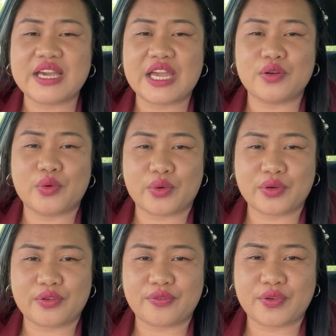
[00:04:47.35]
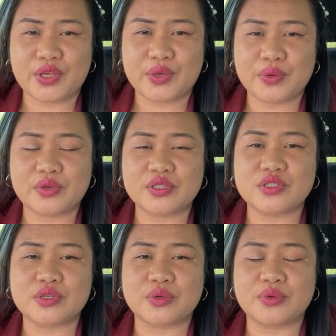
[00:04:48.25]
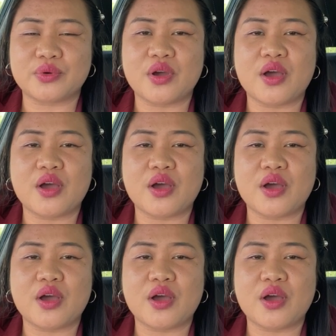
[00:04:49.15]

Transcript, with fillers: in order for you to